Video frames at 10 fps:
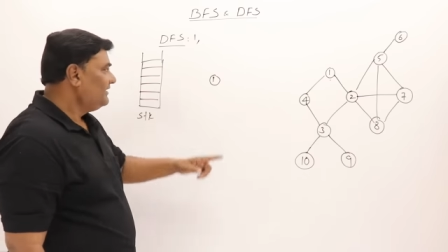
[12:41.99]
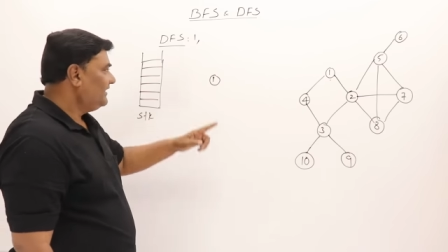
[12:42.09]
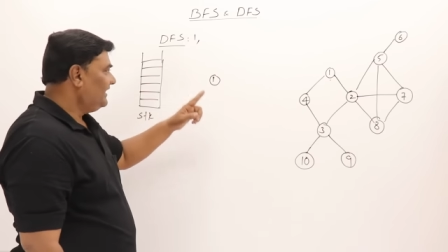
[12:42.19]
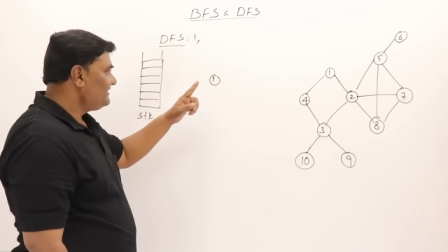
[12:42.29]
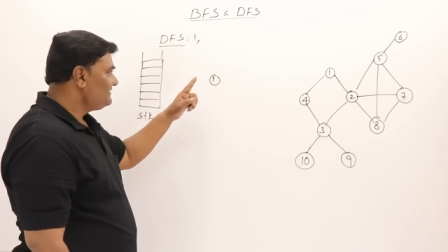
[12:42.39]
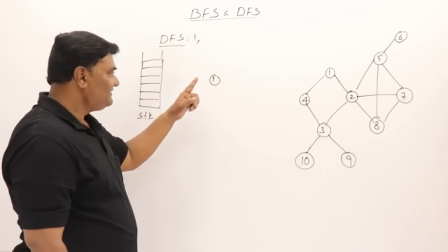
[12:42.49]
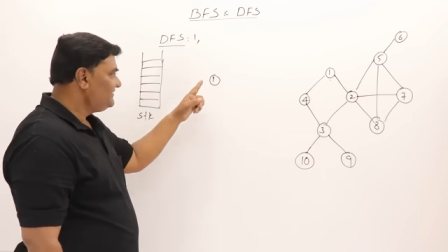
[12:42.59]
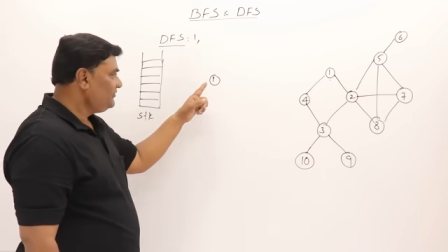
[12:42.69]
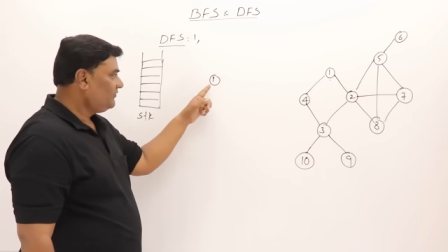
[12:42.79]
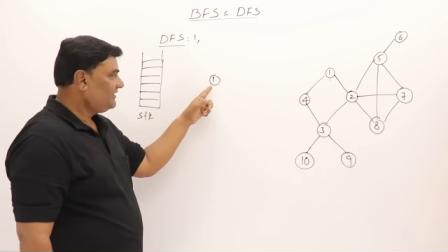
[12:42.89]
As this
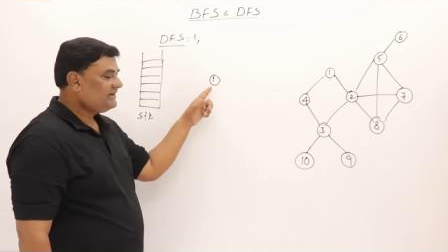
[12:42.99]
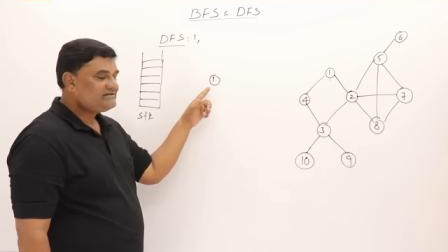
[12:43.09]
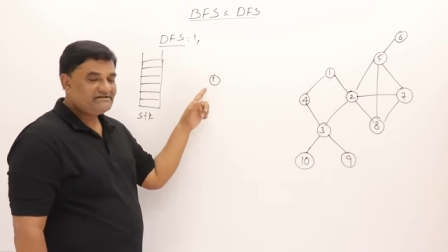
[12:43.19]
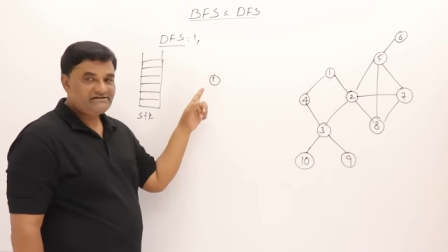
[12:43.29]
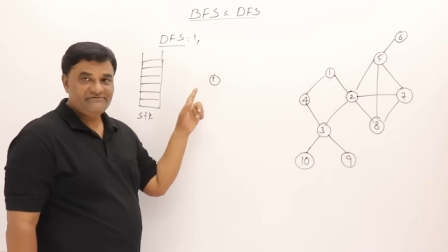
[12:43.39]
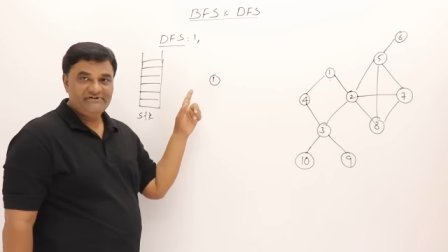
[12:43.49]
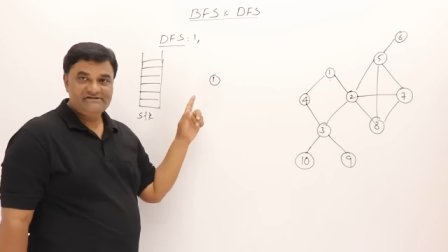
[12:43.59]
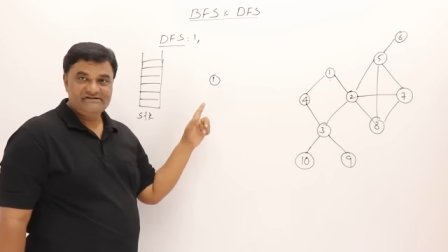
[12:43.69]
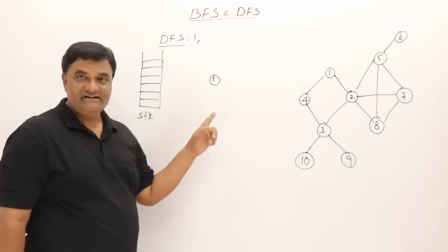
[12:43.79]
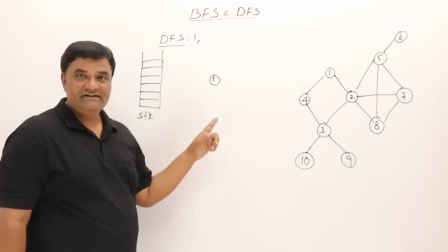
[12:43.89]
new vertex is
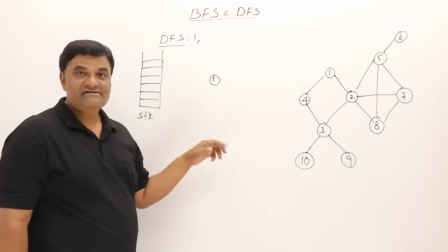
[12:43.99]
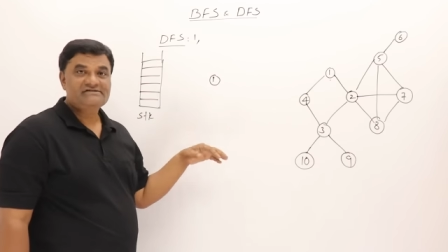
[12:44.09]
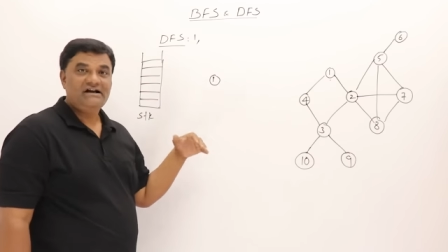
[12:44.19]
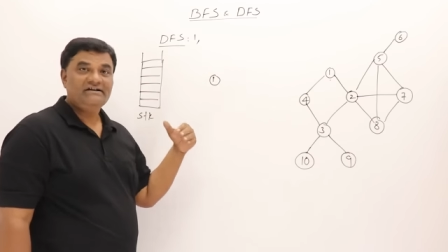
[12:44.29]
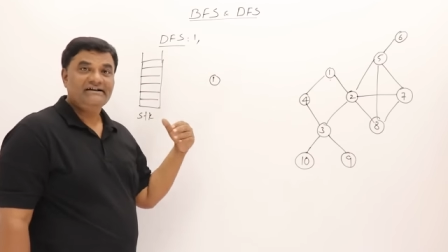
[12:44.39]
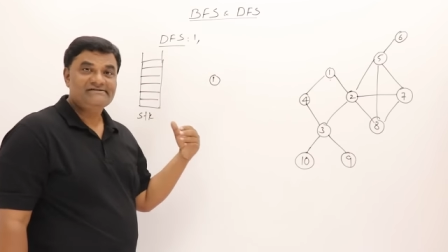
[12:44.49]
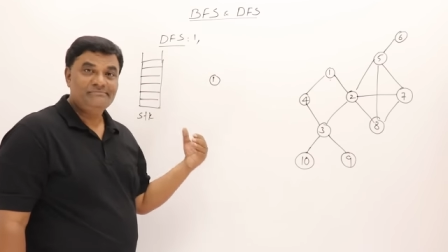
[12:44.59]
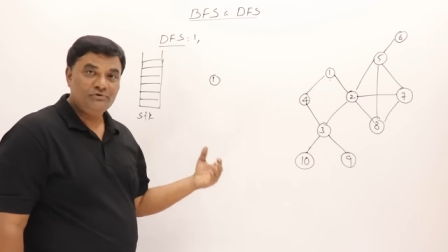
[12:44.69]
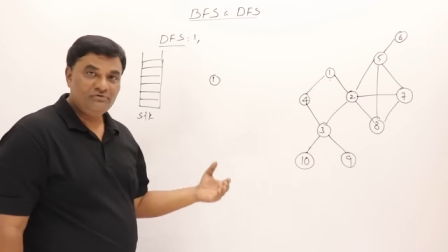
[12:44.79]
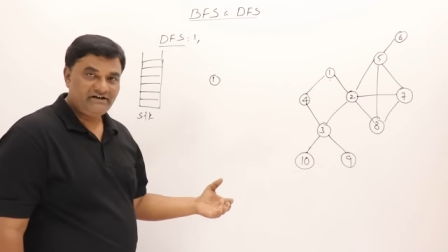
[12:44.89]
visited, start
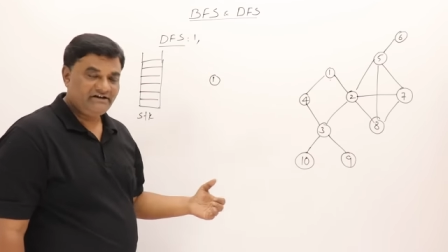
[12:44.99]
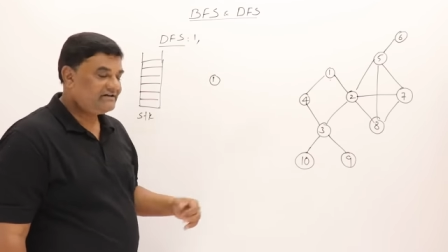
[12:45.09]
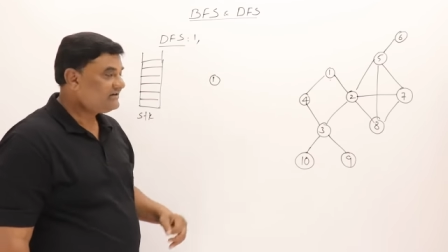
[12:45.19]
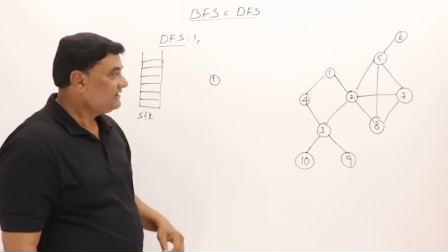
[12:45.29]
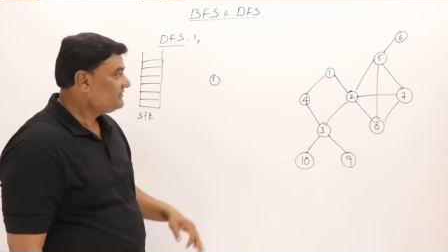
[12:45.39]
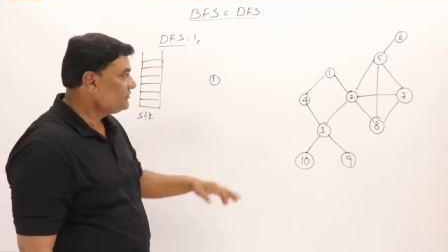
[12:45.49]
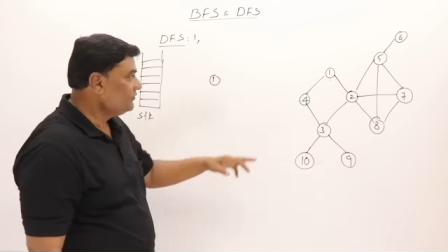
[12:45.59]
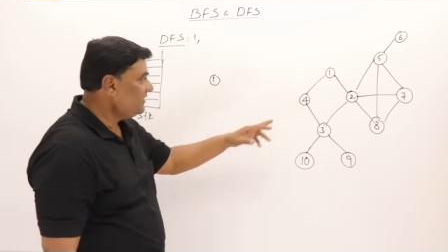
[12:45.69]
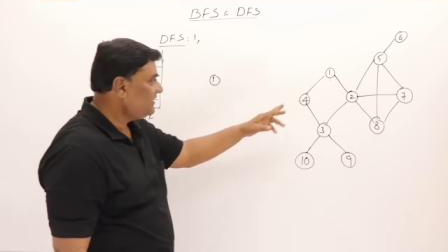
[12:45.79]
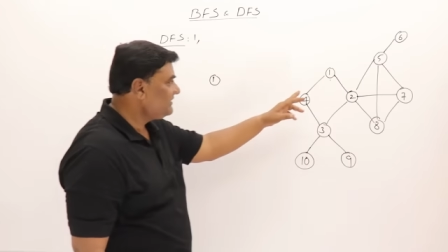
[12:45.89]
exploring it.
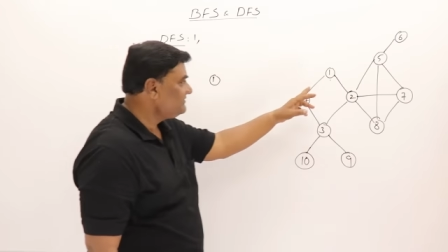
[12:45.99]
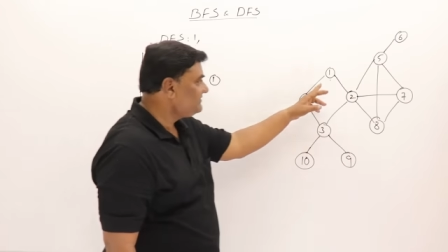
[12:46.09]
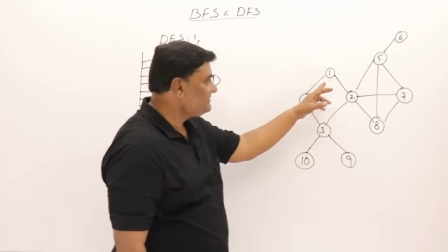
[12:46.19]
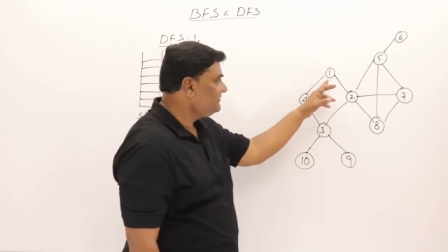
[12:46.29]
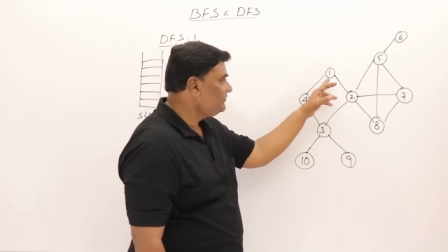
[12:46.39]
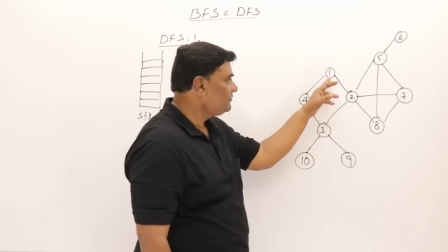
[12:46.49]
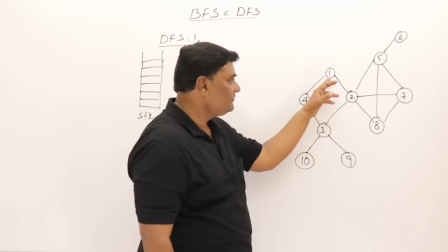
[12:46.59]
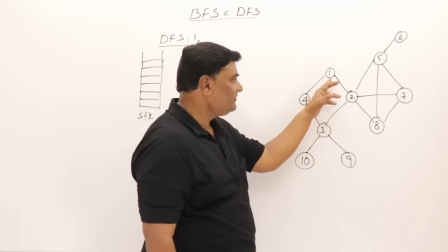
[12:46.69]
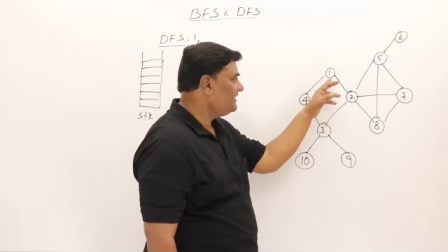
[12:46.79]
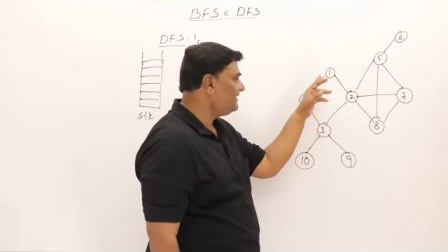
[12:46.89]
So who are adjacent
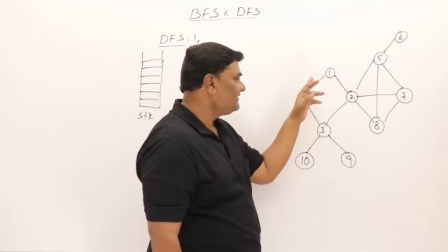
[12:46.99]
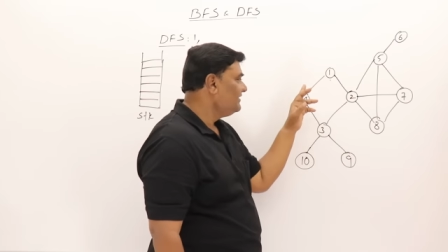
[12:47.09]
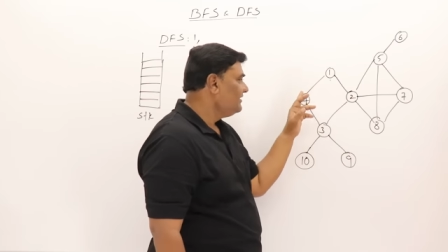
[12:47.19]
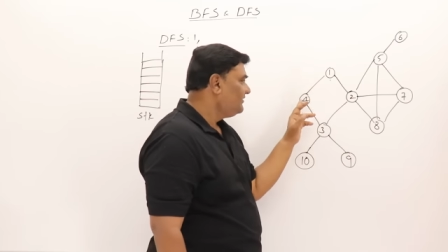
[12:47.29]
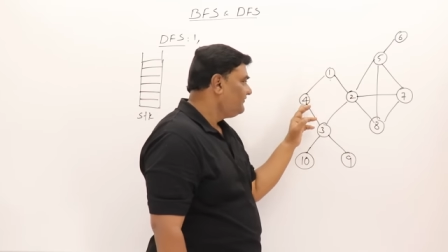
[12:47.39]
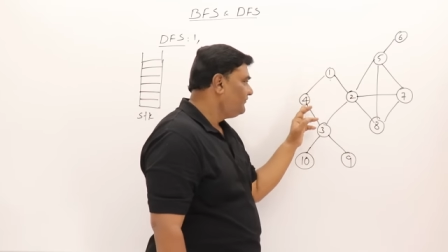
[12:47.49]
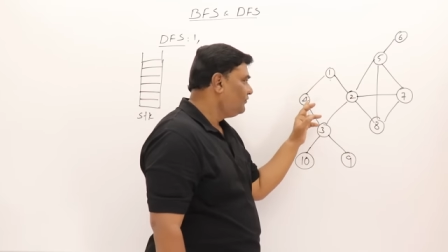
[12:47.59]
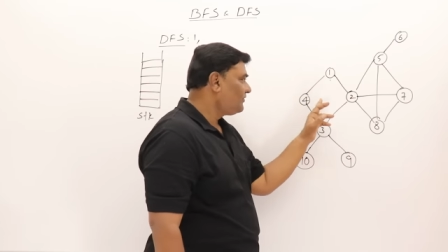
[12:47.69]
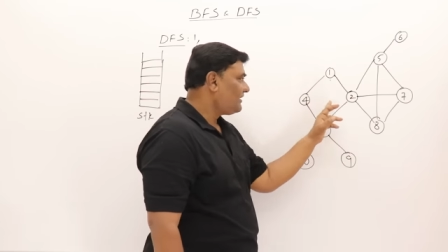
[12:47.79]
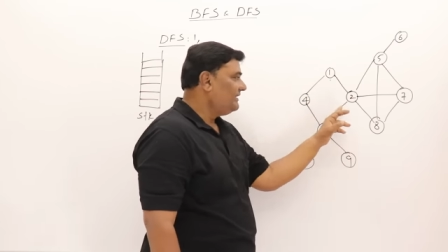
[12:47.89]
to that?
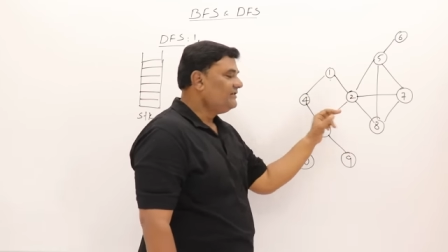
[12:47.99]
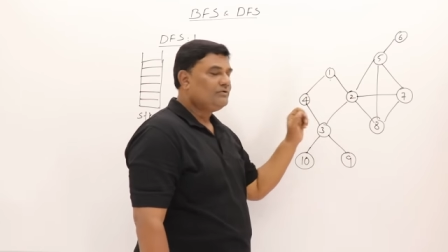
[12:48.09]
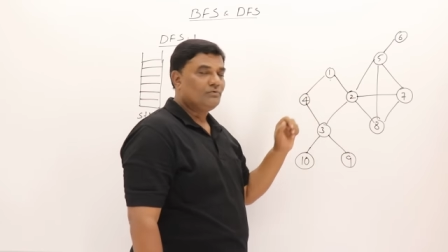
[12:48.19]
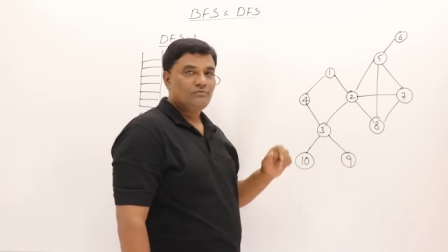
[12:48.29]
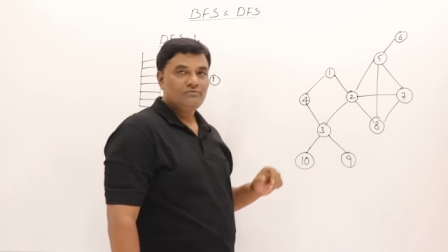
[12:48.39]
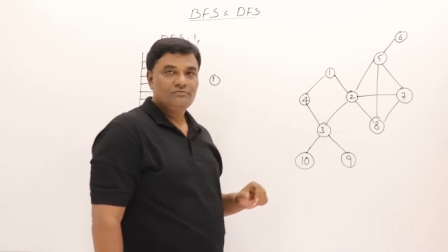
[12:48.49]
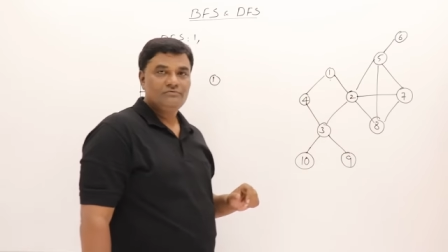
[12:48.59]
4 and 2.